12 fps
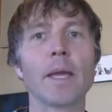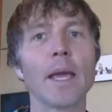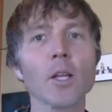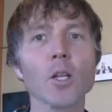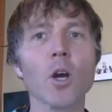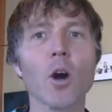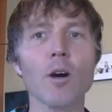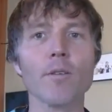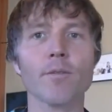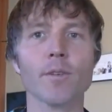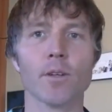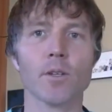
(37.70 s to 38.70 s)
from kennel
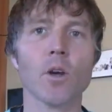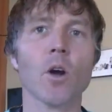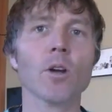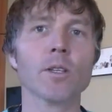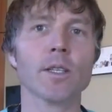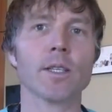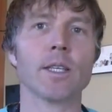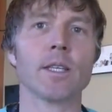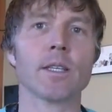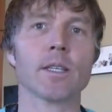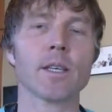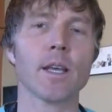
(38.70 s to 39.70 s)
cough to heart
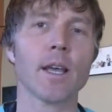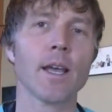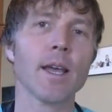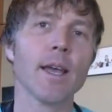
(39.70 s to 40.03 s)
disease.